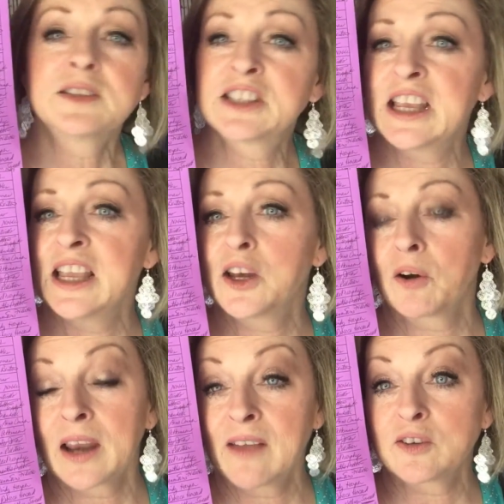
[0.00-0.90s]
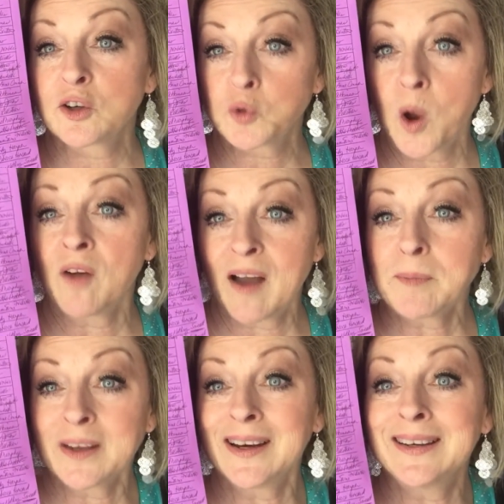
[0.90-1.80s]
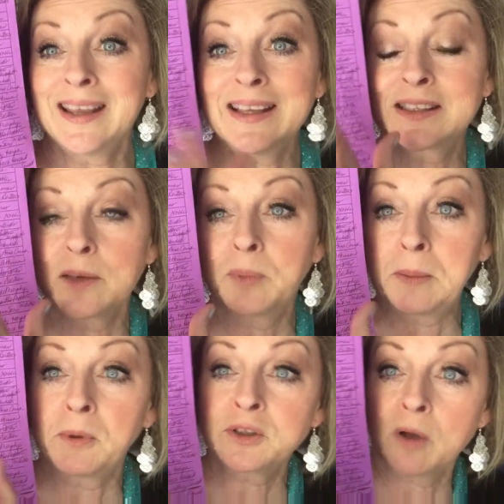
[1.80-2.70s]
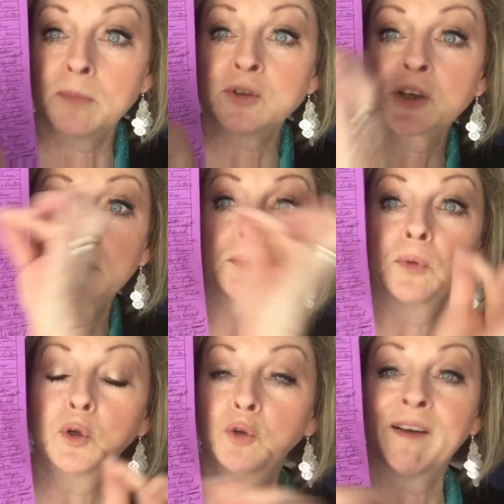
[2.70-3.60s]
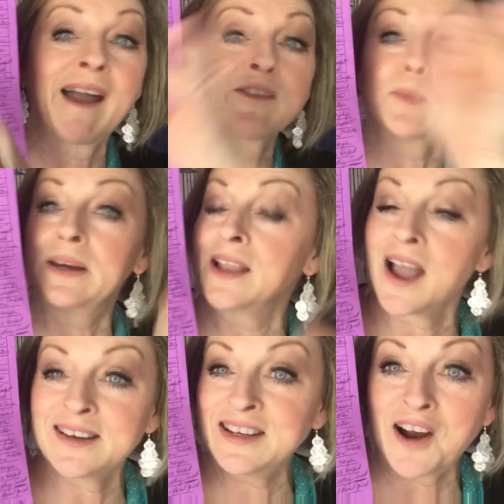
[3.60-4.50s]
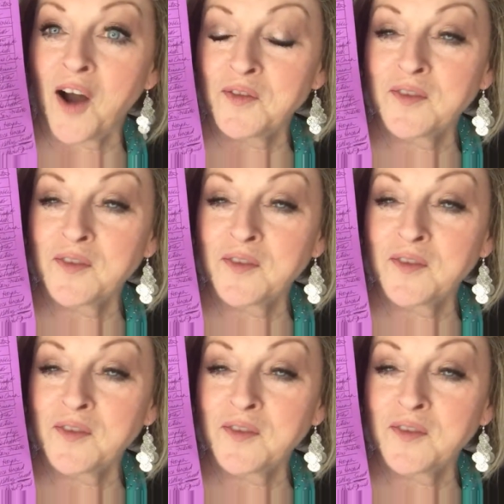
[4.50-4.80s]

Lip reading: 10 or 11 or 12, I'm going to need some people, so I'm just going to move however many I need off